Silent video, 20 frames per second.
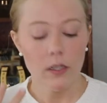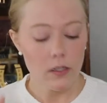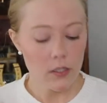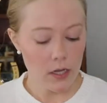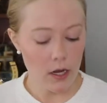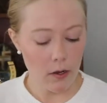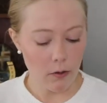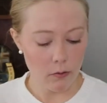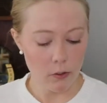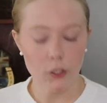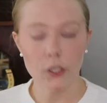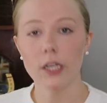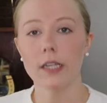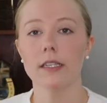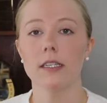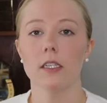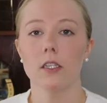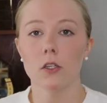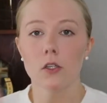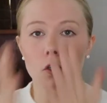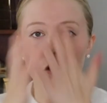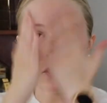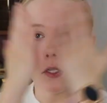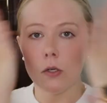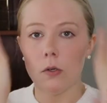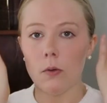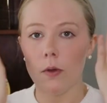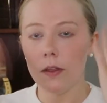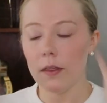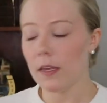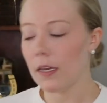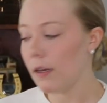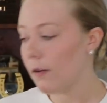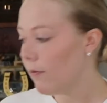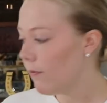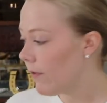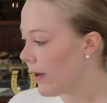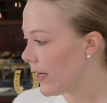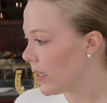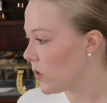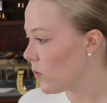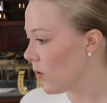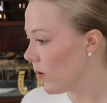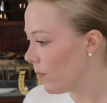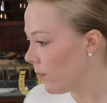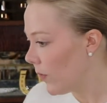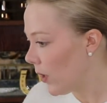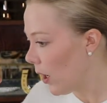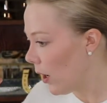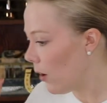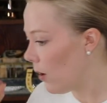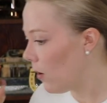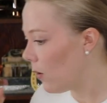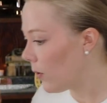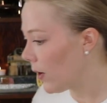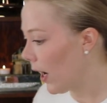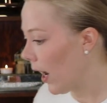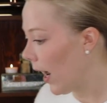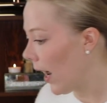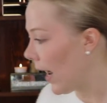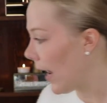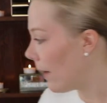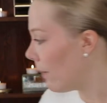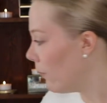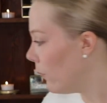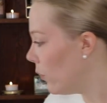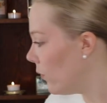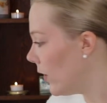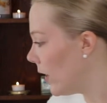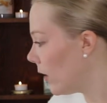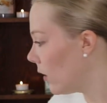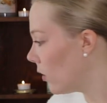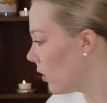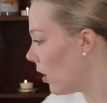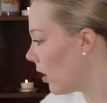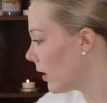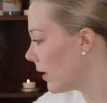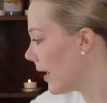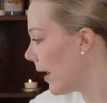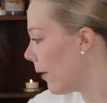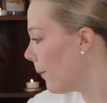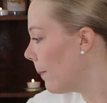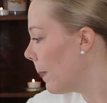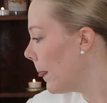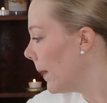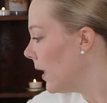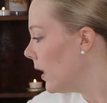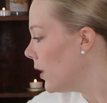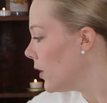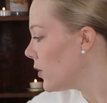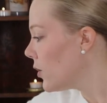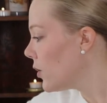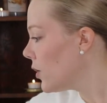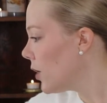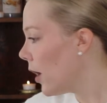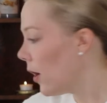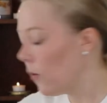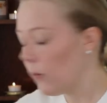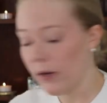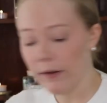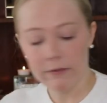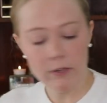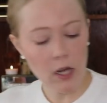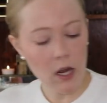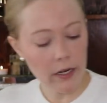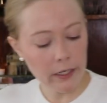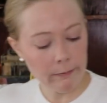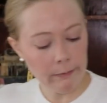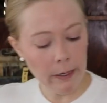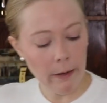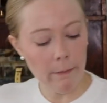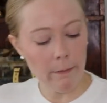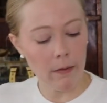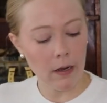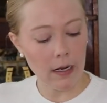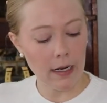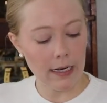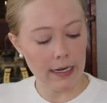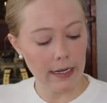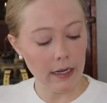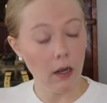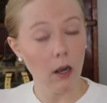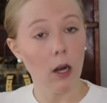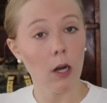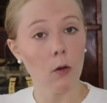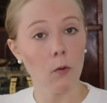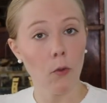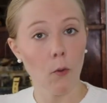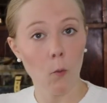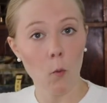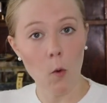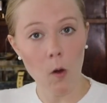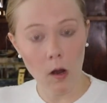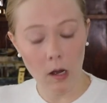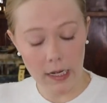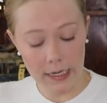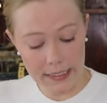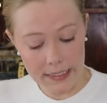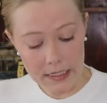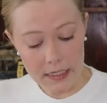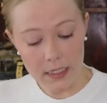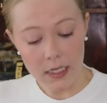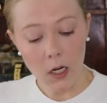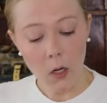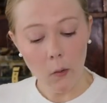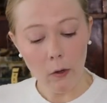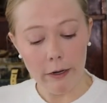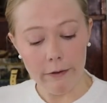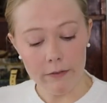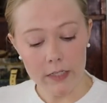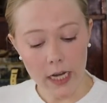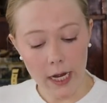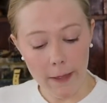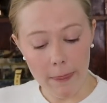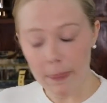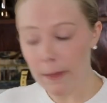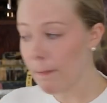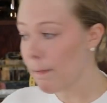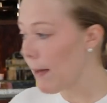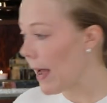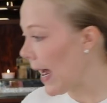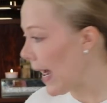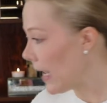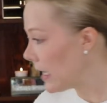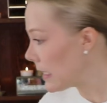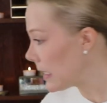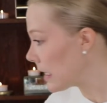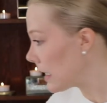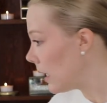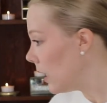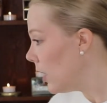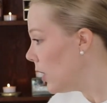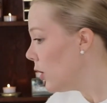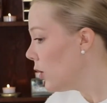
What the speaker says: So just do the face one. Okay, moving along now. So we've talked about the wand. We've done the mask.